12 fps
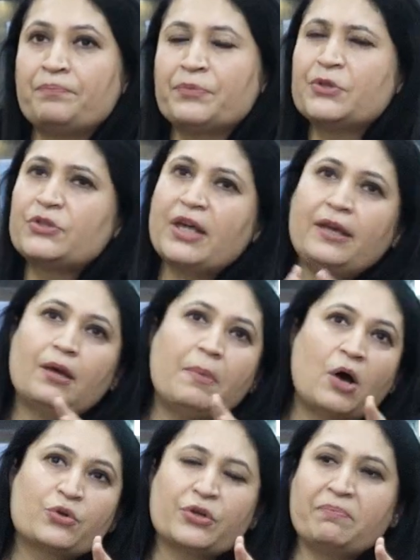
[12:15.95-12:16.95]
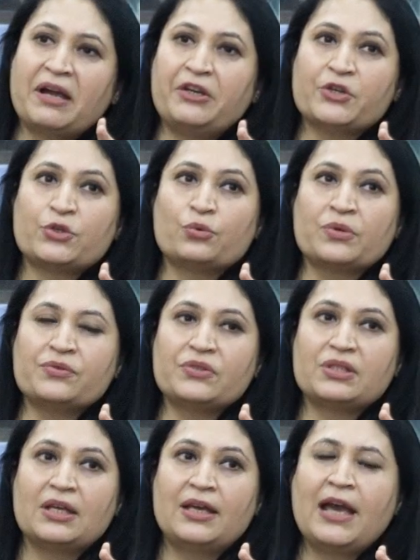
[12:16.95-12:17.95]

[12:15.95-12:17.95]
Just think about it, my dear students.